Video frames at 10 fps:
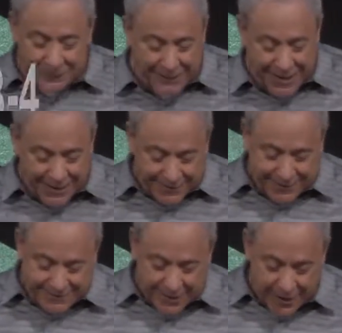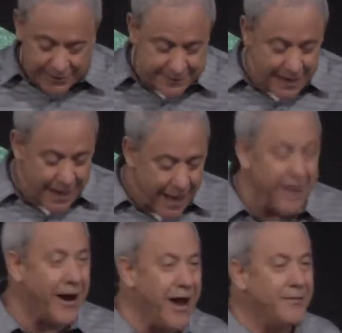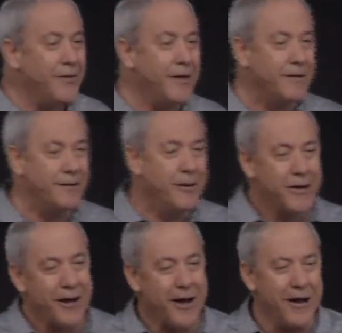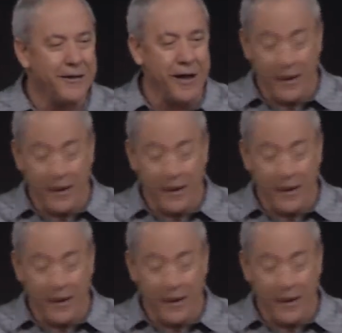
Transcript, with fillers: coming at these guys, and I think I,